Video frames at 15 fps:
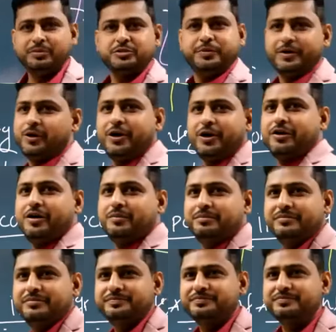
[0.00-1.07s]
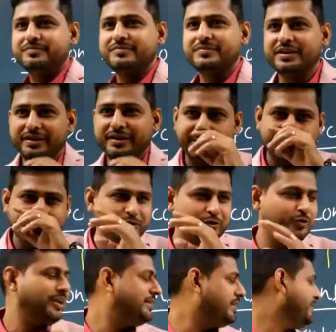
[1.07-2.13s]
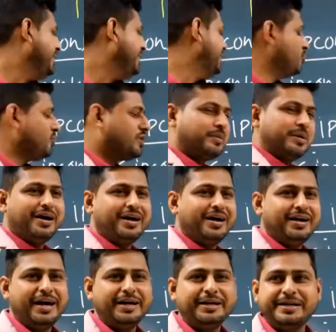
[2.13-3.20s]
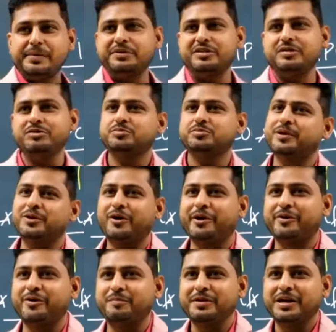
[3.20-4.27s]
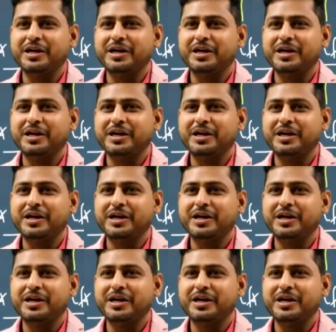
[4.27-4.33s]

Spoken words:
simexpert.com, you run the DNS lookup command and type simexpert.com.